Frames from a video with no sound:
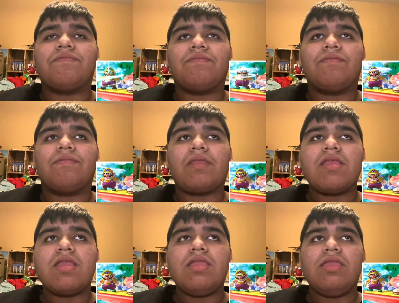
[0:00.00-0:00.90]

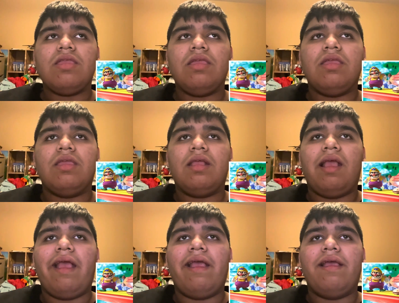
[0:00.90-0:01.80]

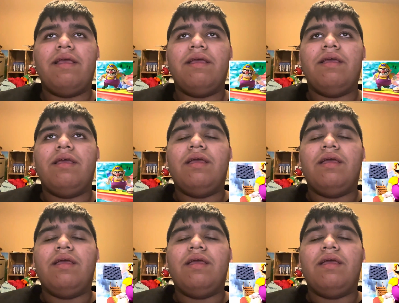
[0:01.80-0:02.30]
Nothing is said.